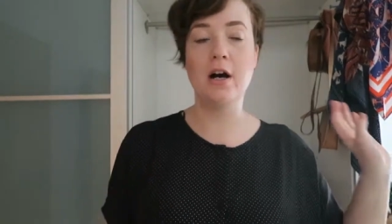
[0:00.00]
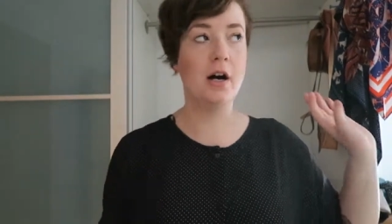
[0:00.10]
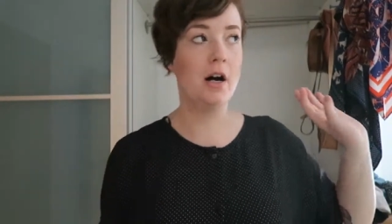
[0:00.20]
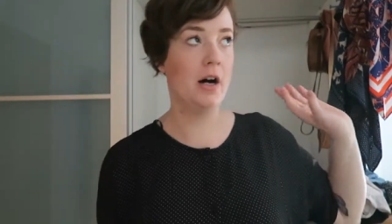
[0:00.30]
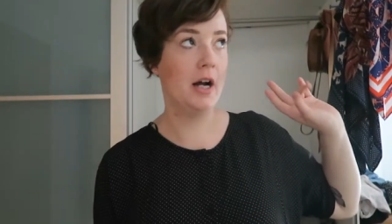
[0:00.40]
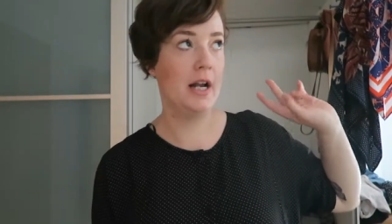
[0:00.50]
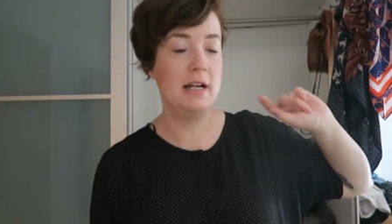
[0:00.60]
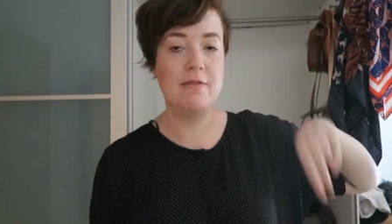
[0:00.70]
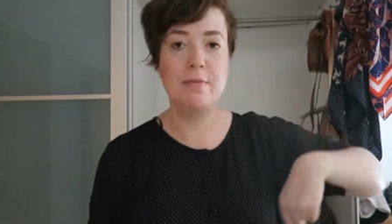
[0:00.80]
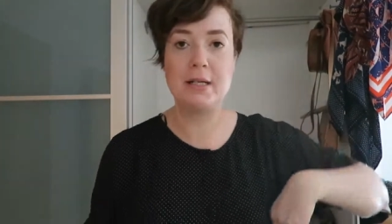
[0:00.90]
I
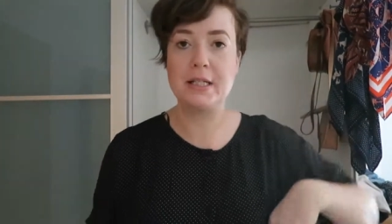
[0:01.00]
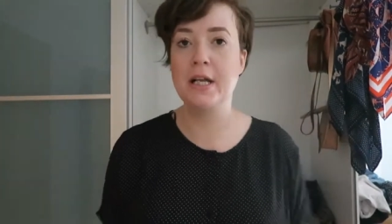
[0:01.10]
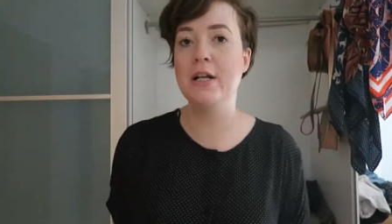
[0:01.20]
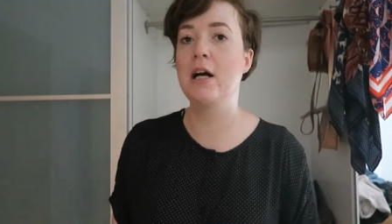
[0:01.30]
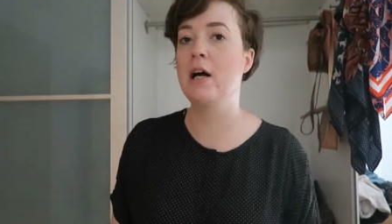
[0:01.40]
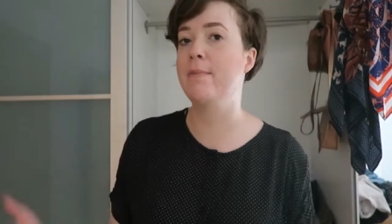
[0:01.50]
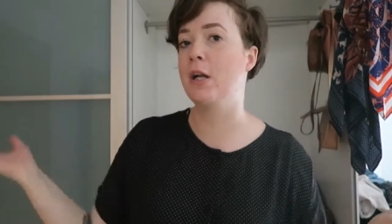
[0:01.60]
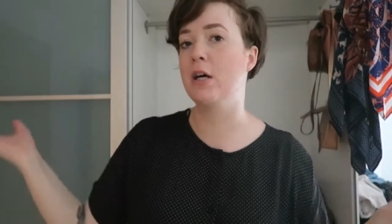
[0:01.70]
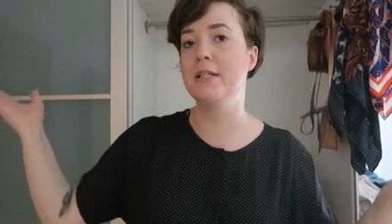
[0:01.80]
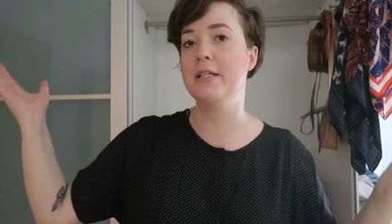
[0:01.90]
live in Barcelona. I'm
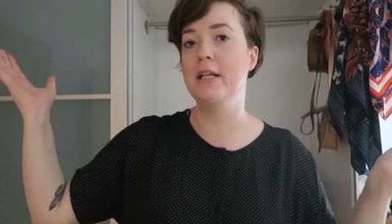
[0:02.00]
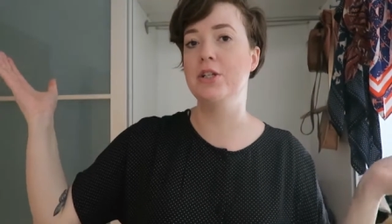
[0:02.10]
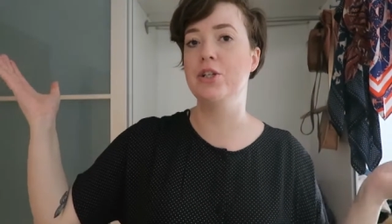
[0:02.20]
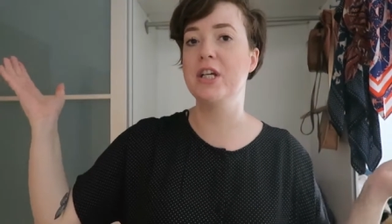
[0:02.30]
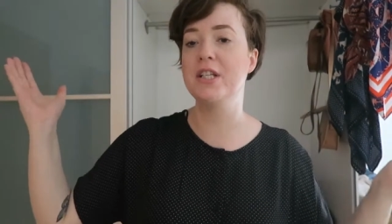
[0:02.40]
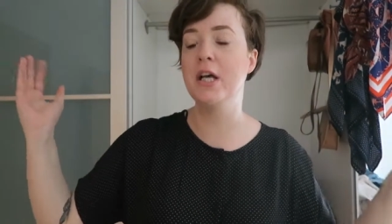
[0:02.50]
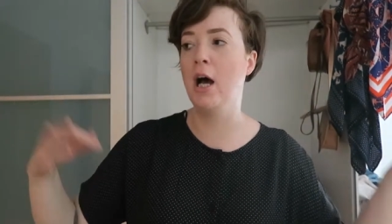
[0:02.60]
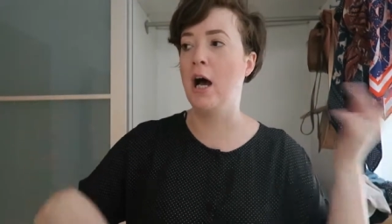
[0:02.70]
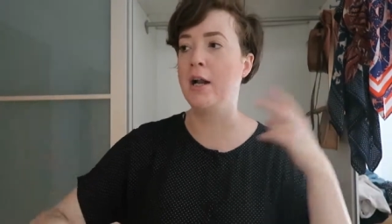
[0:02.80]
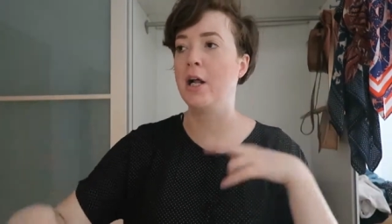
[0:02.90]
an artist illustrator
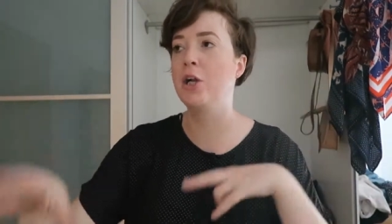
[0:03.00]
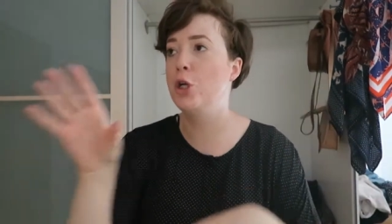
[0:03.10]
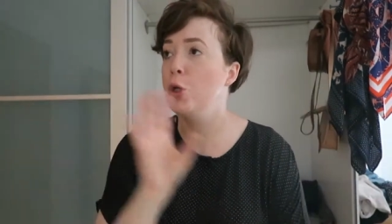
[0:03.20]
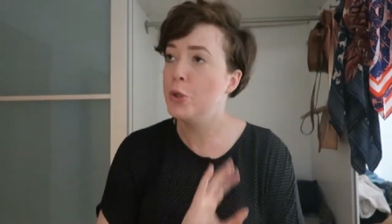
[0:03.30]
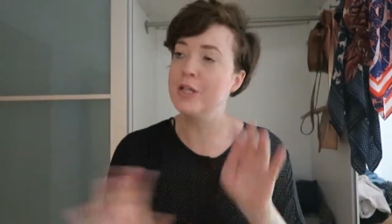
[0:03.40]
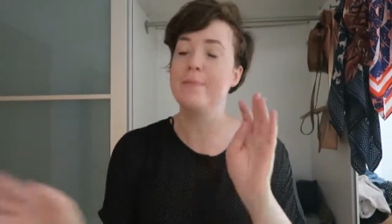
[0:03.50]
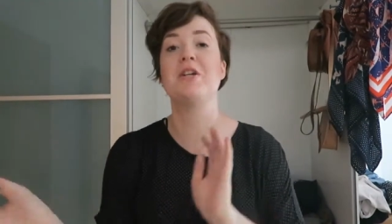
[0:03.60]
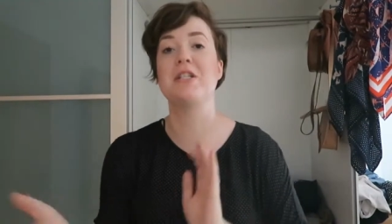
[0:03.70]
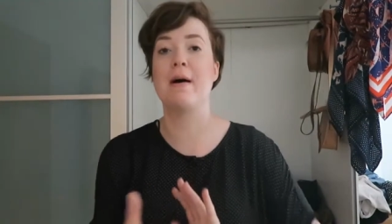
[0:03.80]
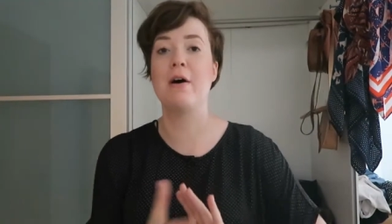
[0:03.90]
and I usually
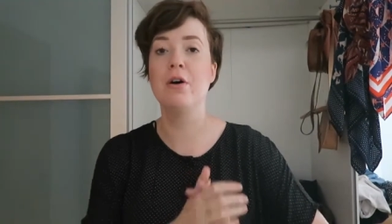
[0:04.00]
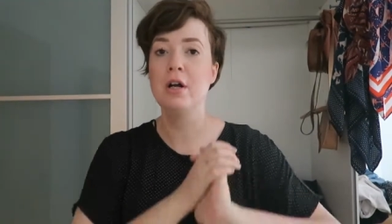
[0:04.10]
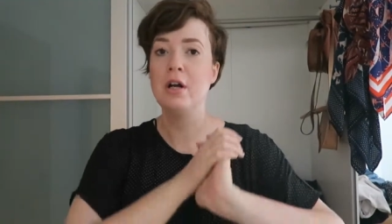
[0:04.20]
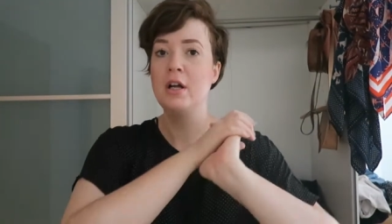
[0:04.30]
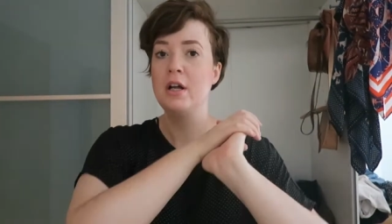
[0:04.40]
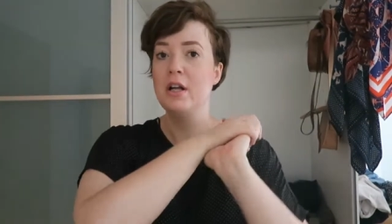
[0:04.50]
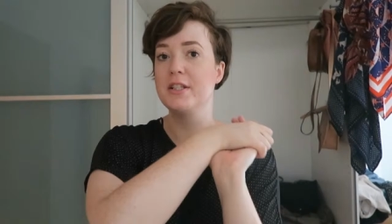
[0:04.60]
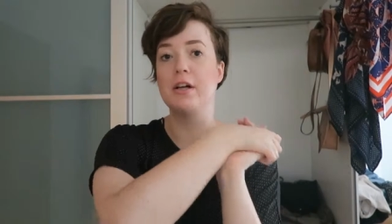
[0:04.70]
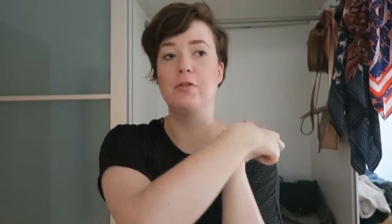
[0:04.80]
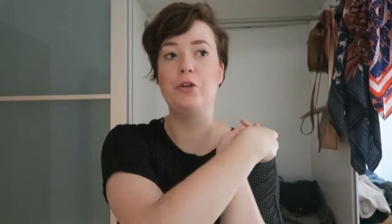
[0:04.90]
post about
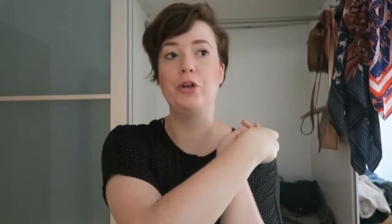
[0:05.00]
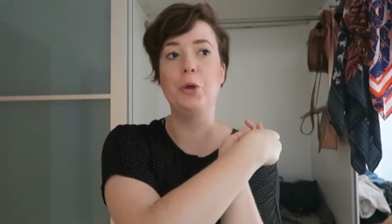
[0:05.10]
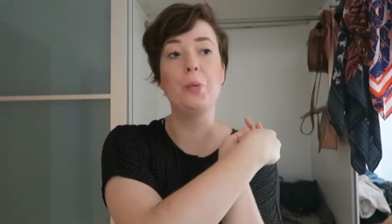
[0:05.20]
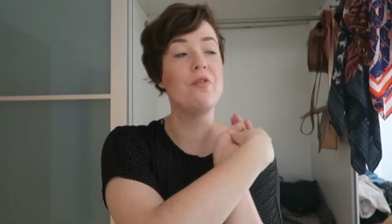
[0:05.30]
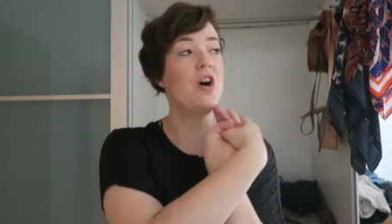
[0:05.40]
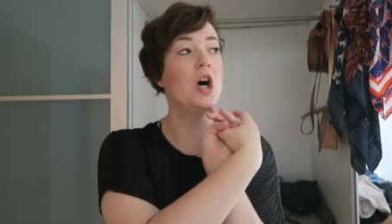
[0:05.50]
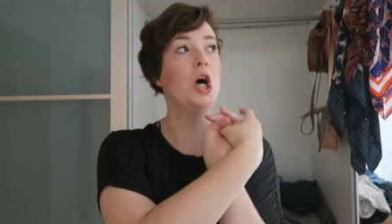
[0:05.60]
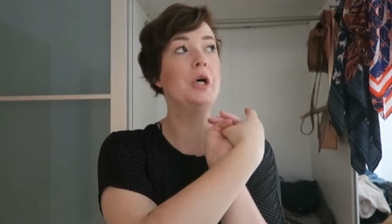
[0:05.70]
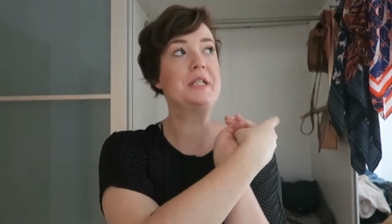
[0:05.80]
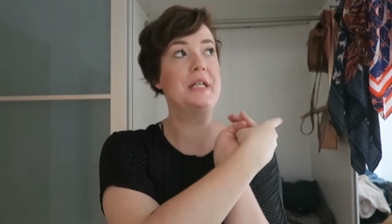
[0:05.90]
stuff to do with
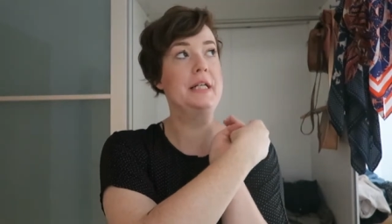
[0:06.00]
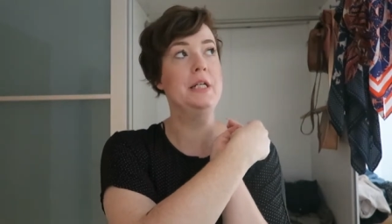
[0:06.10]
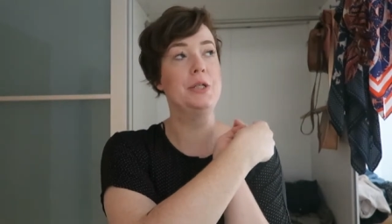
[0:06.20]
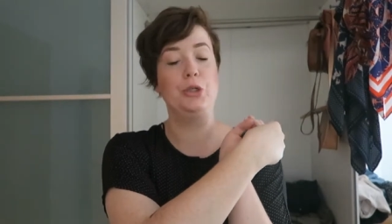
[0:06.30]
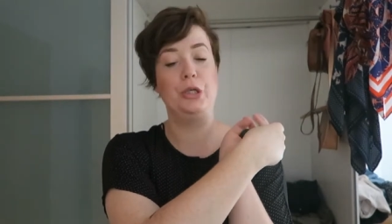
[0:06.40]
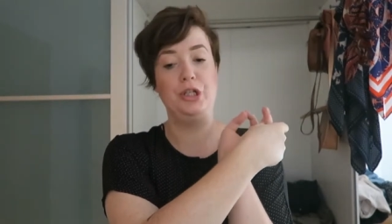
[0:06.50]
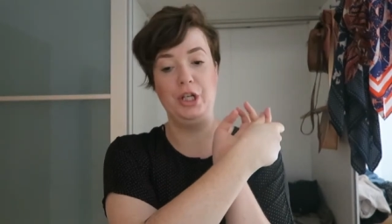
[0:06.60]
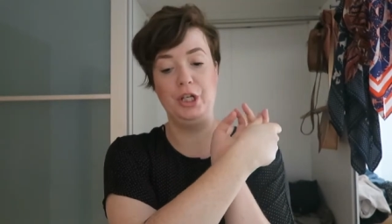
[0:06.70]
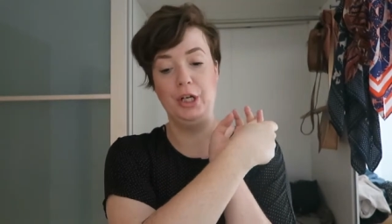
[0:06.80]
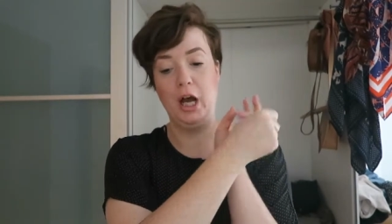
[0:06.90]
art and
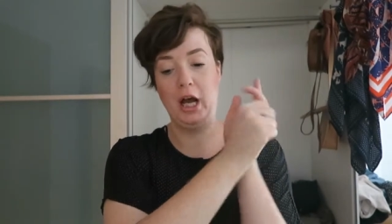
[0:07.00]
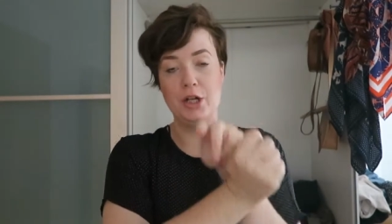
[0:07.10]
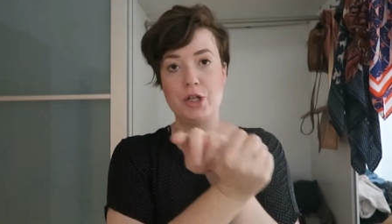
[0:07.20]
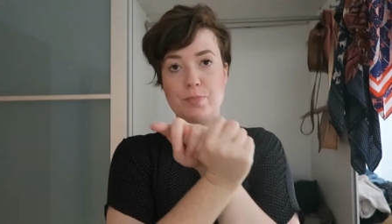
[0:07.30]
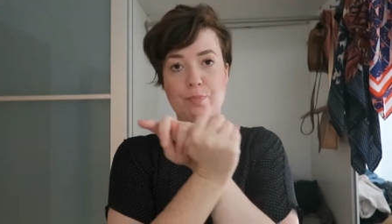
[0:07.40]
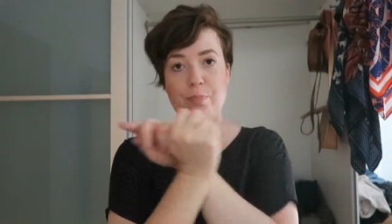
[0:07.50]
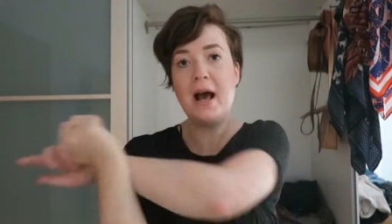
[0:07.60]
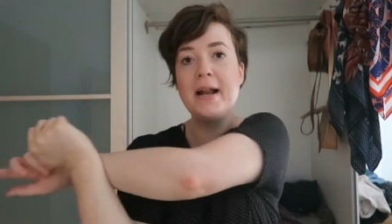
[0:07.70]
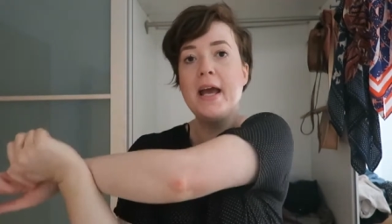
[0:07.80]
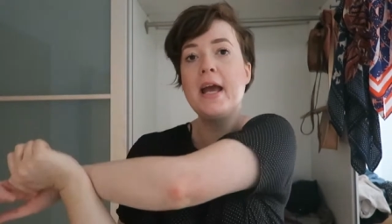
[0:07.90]
illustration and
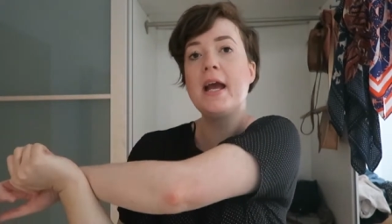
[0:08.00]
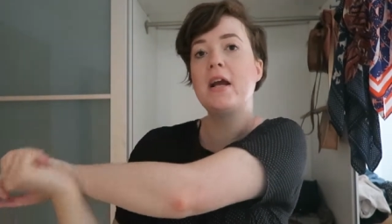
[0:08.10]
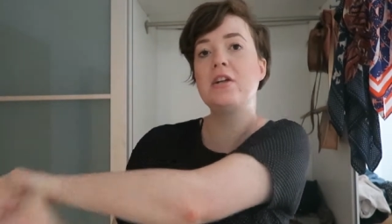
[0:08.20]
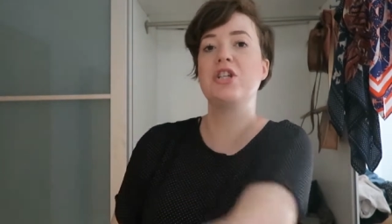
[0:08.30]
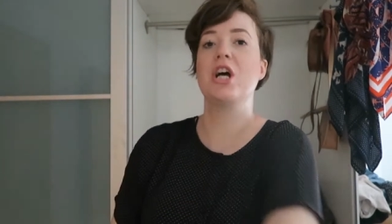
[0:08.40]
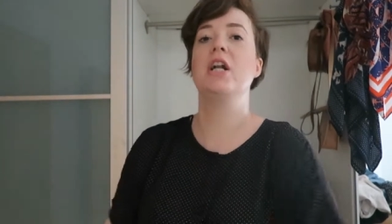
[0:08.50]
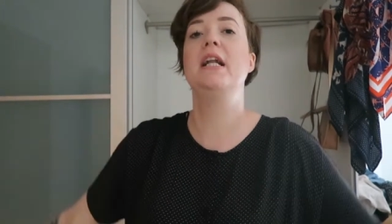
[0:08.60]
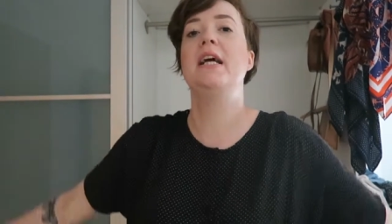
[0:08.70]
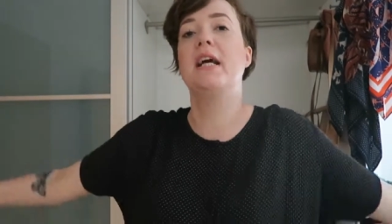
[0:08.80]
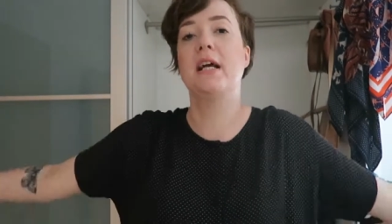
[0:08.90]
planning and
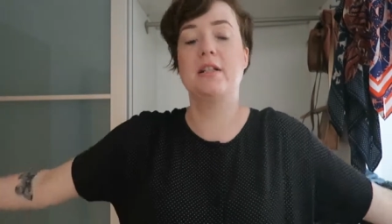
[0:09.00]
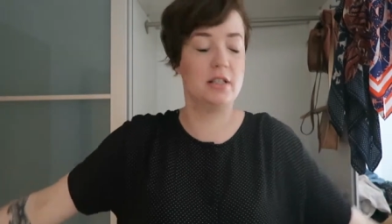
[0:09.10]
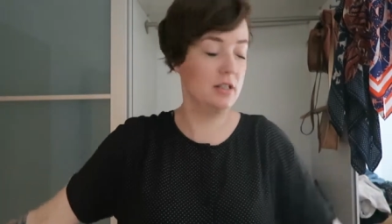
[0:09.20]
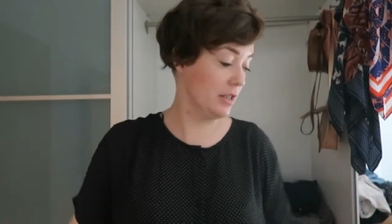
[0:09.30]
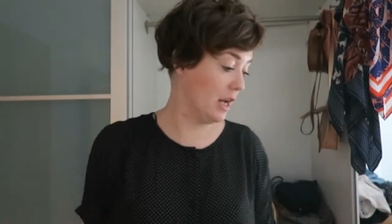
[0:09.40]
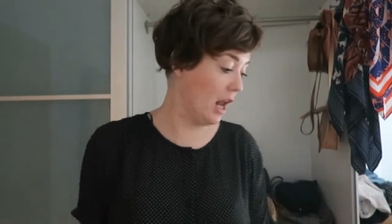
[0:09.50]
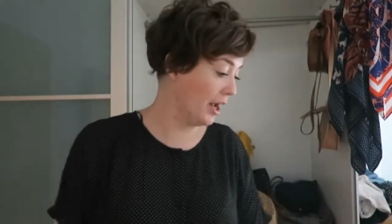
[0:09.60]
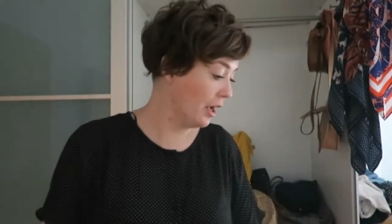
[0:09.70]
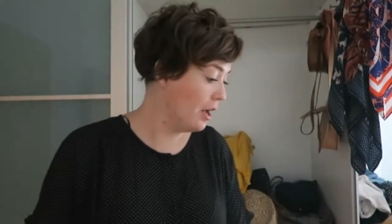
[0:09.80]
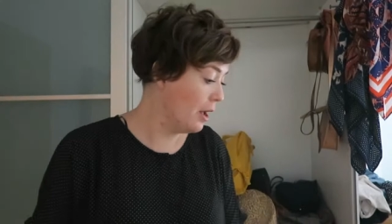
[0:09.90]
journaling and the
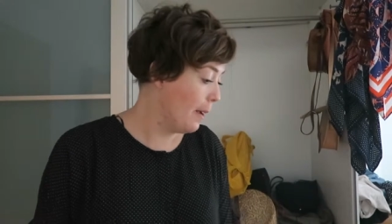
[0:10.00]
like.